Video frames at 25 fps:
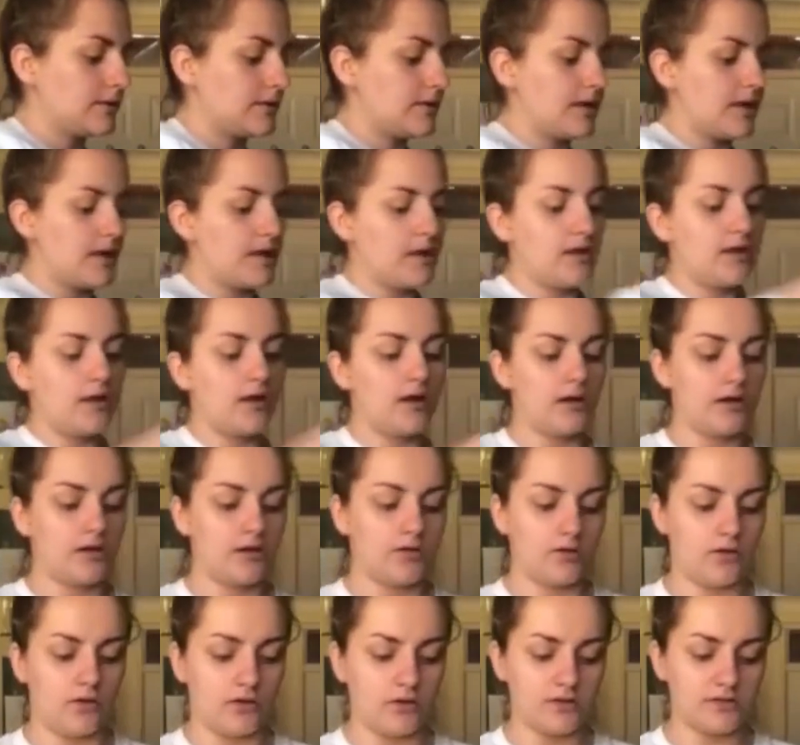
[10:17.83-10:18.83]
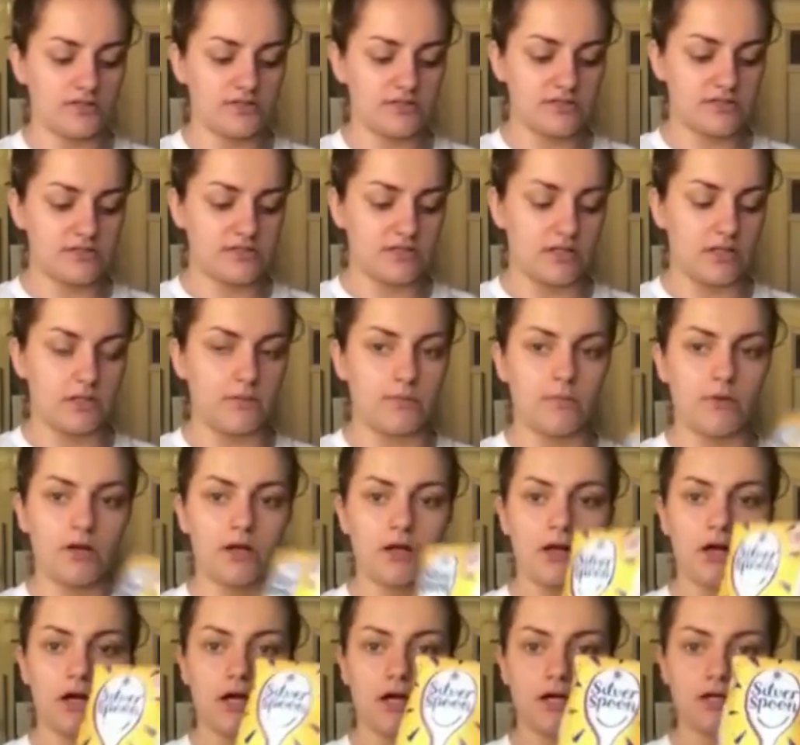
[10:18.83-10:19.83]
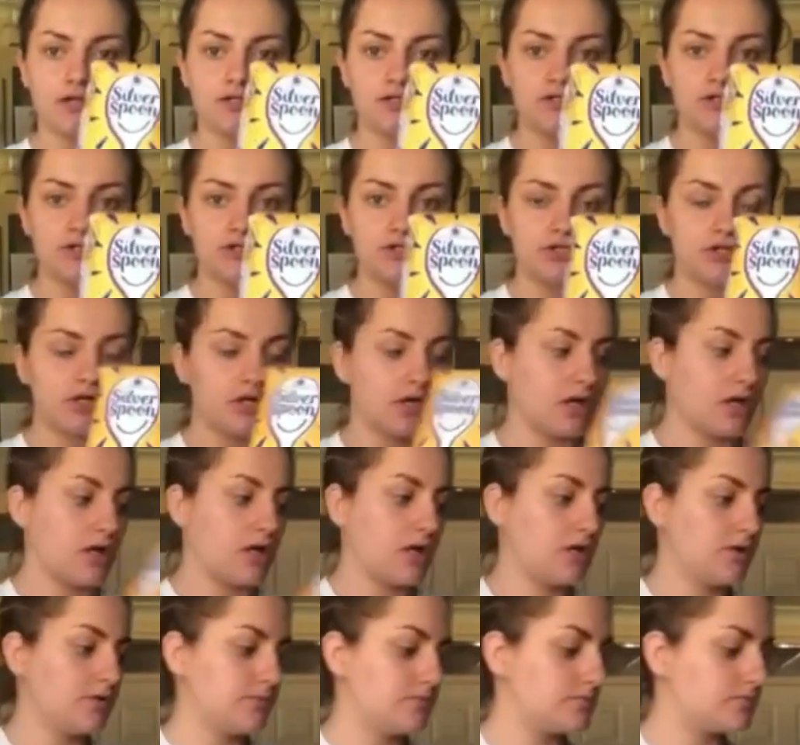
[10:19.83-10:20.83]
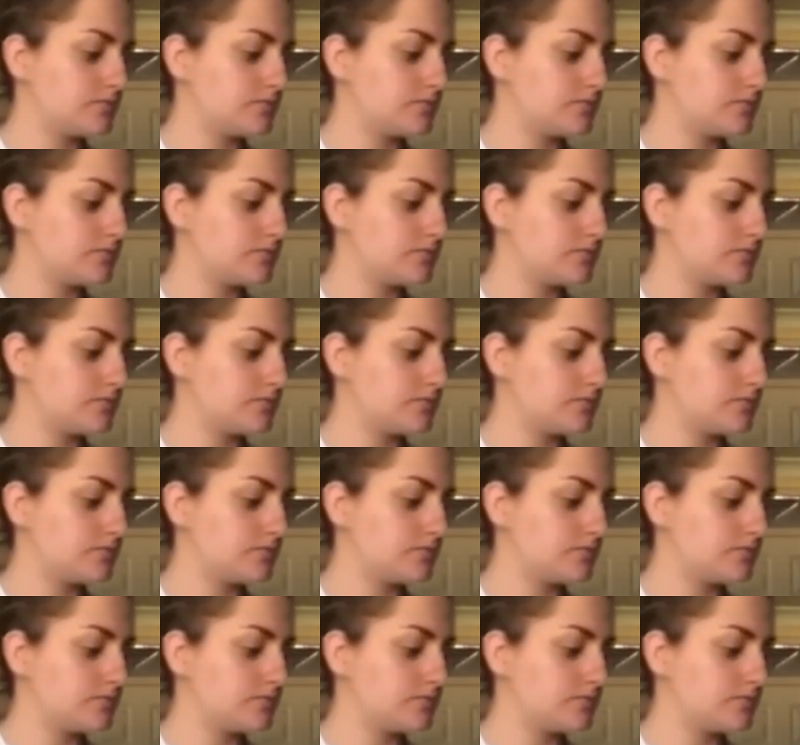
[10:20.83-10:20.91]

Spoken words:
Then I got some caster sugar.